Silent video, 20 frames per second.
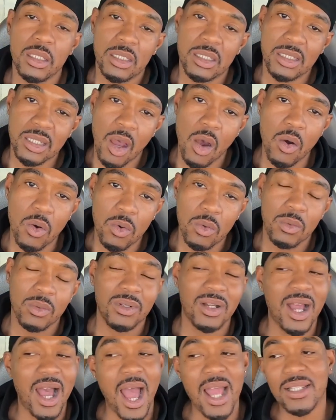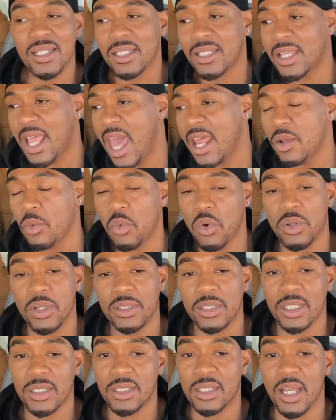So, I just kind of
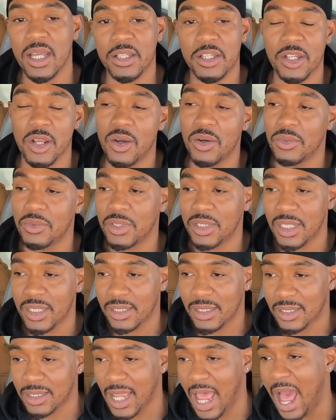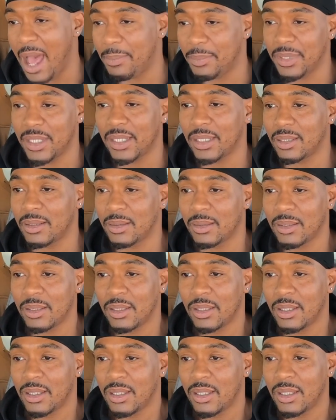wanted to touch on this topic
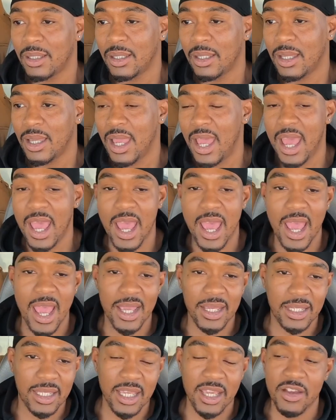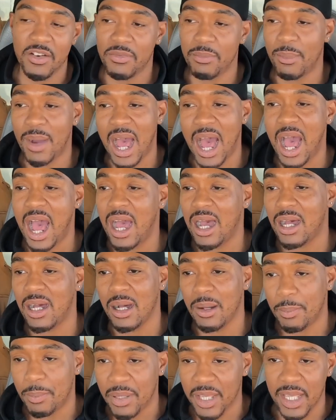and give my
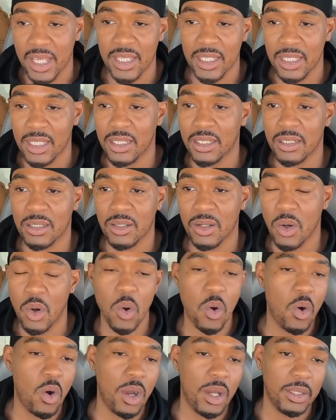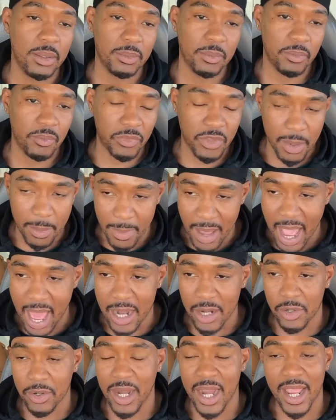opinion on the
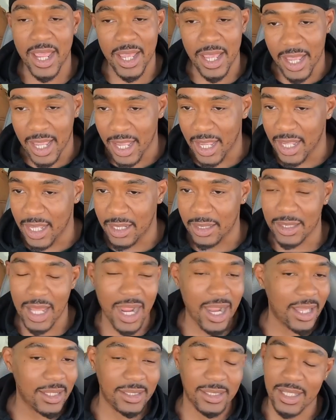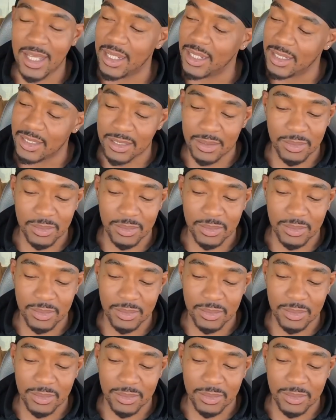matter at hand. Like I said,